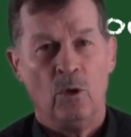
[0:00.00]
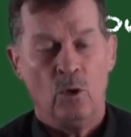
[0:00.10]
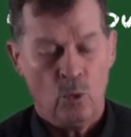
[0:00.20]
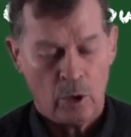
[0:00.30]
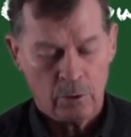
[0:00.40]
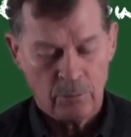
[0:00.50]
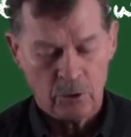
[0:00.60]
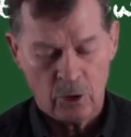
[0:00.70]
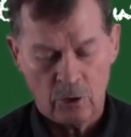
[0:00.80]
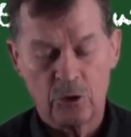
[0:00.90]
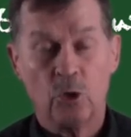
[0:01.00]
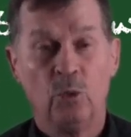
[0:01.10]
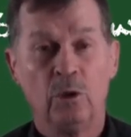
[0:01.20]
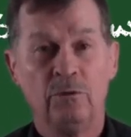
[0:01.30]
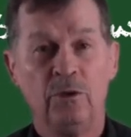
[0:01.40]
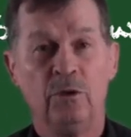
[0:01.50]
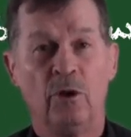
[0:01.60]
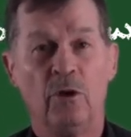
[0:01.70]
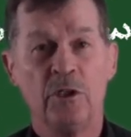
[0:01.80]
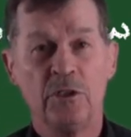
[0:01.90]
Welcome to Culture, Worldview, and
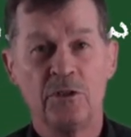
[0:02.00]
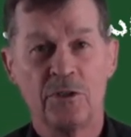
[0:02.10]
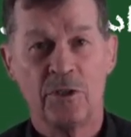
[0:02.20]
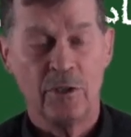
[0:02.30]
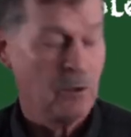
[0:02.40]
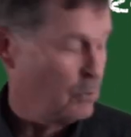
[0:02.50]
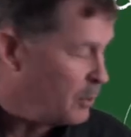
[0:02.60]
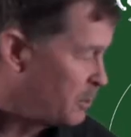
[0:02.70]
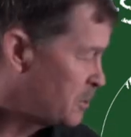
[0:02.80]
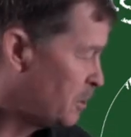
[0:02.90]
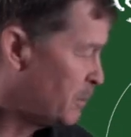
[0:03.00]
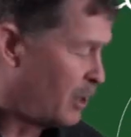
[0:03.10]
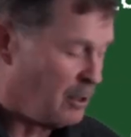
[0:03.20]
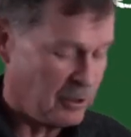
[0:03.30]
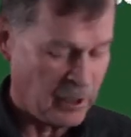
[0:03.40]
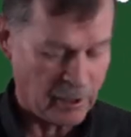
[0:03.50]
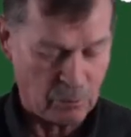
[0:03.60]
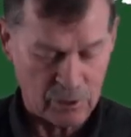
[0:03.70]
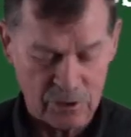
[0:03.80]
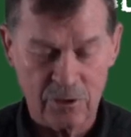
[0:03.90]
Origins. We're Tim and Holly
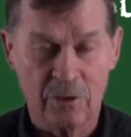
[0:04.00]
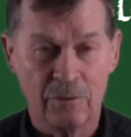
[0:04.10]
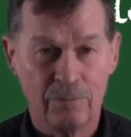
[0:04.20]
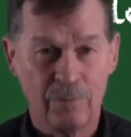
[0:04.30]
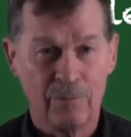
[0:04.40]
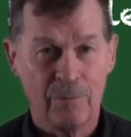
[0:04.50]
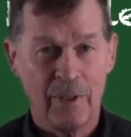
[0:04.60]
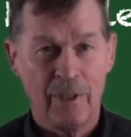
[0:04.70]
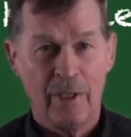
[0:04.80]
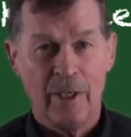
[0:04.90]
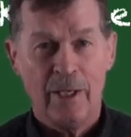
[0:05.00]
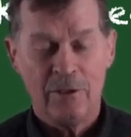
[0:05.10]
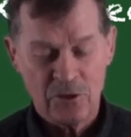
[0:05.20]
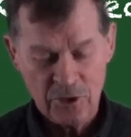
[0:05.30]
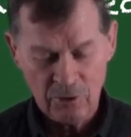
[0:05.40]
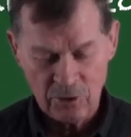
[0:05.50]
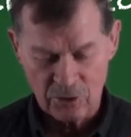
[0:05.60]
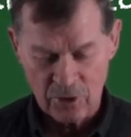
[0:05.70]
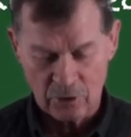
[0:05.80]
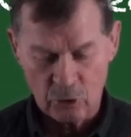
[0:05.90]
Nyquist. This series
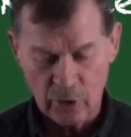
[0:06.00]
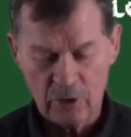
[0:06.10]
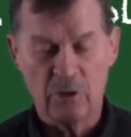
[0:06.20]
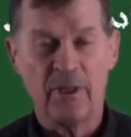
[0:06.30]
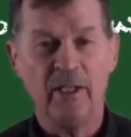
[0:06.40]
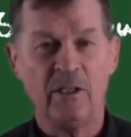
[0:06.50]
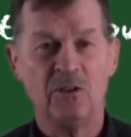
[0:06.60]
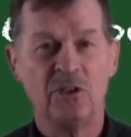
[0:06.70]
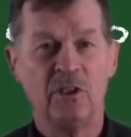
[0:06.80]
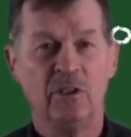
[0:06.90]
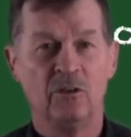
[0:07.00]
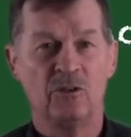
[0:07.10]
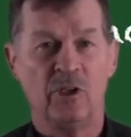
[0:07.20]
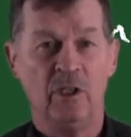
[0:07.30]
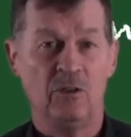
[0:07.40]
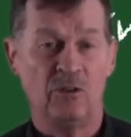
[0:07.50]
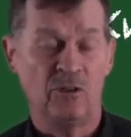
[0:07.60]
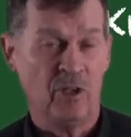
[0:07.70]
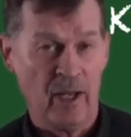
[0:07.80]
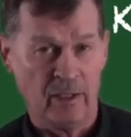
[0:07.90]
is on critical thinking skills in
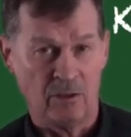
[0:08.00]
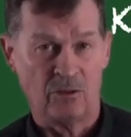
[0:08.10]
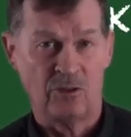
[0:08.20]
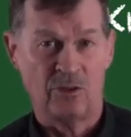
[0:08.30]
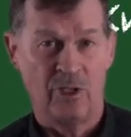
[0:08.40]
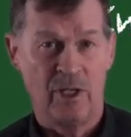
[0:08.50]
science.